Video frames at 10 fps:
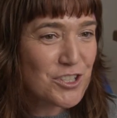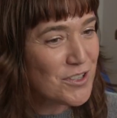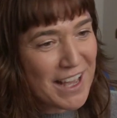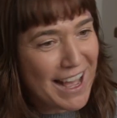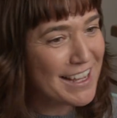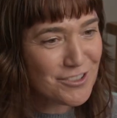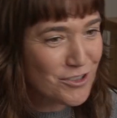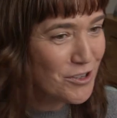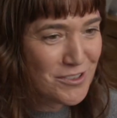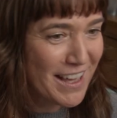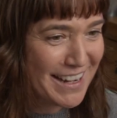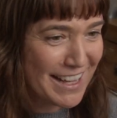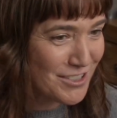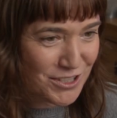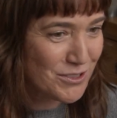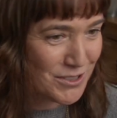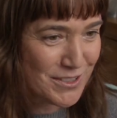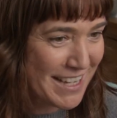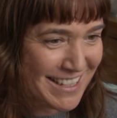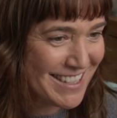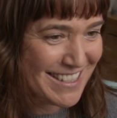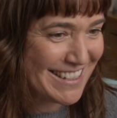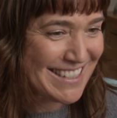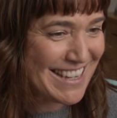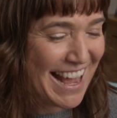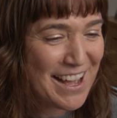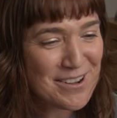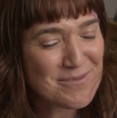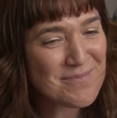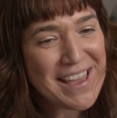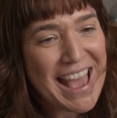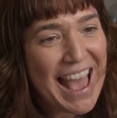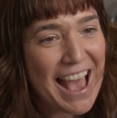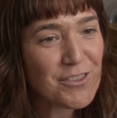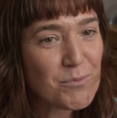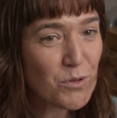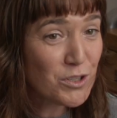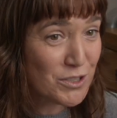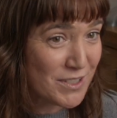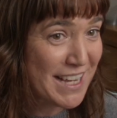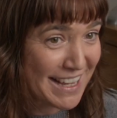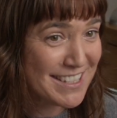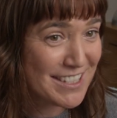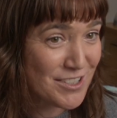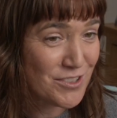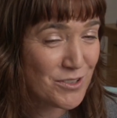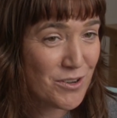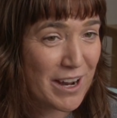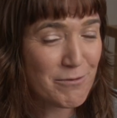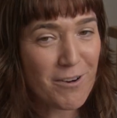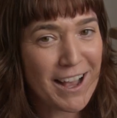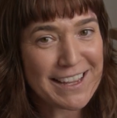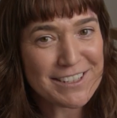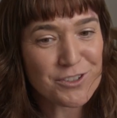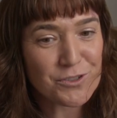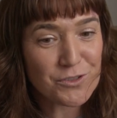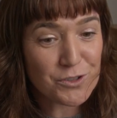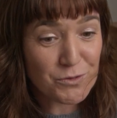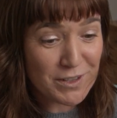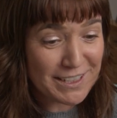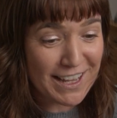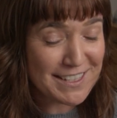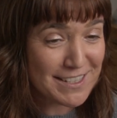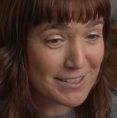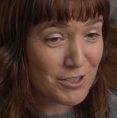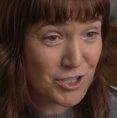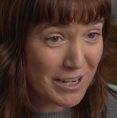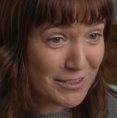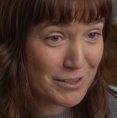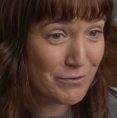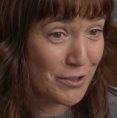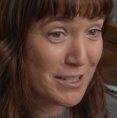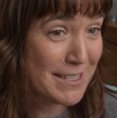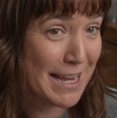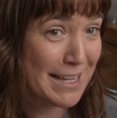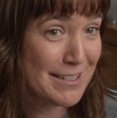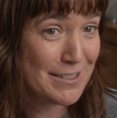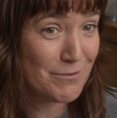you can't know that until you test it. And the more you test, as you're quite right, you realize generally the first test